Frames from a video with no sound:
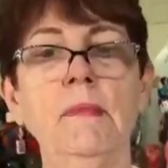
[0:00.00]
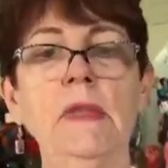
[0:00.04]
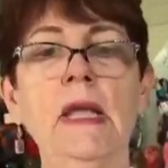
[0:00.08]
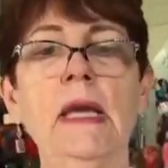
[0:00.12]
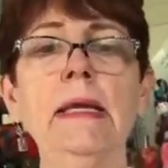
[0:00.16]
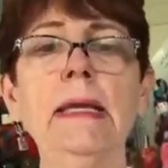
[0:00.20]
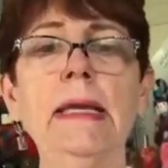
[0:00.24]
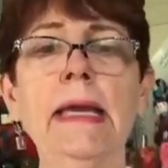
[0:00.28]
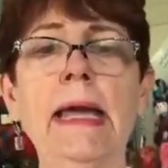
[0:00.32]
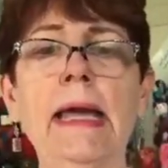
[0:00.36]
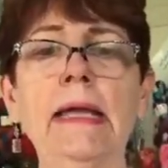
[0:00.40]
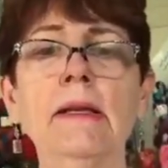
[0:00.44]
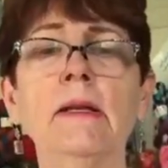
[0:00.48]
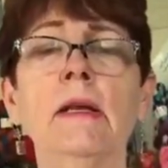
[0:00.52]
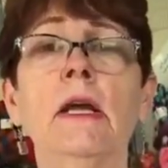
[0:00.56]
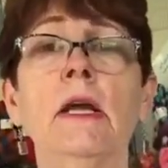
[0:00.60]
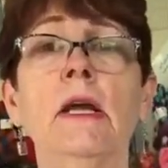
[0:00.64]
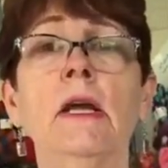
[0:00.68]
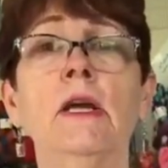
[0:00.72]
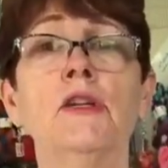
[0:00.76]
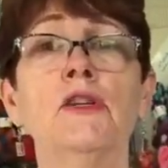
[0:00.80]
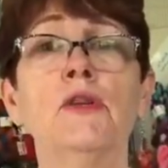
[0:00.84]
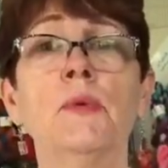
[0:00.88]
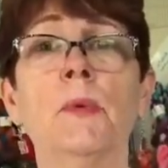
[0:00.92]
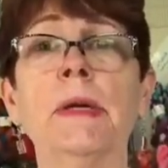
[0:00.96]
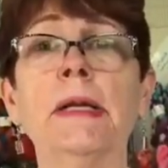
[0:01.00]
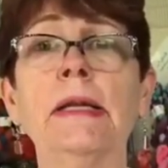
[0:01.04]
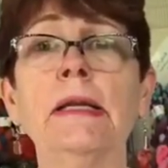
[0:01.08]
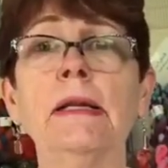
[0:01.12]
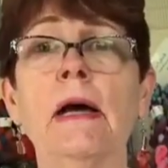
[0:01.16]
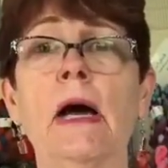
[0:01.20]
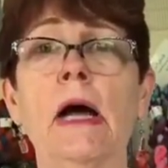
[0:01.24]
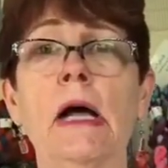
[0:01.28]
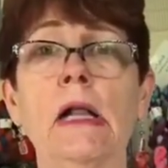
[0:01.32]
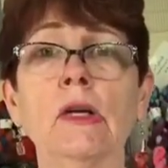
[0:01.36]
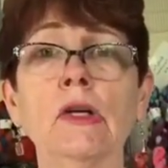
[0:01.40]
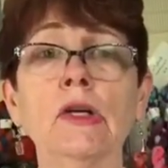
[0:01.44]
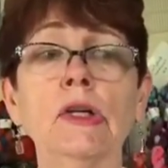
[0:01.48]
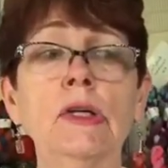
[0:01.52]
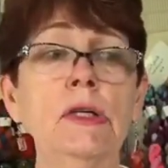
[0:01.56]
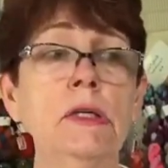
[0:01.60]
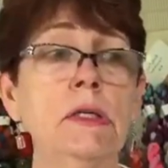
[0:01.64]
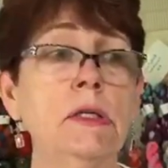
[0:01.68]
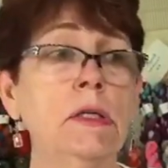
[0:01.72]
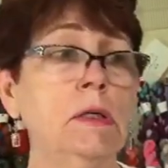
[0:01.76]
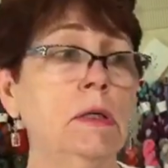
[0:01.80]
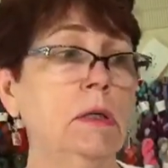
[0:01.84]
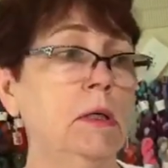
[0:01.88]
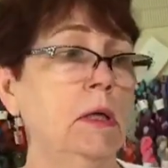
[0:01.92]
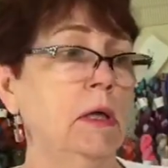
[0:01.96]
Again,
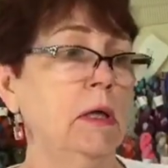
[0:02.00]
$20.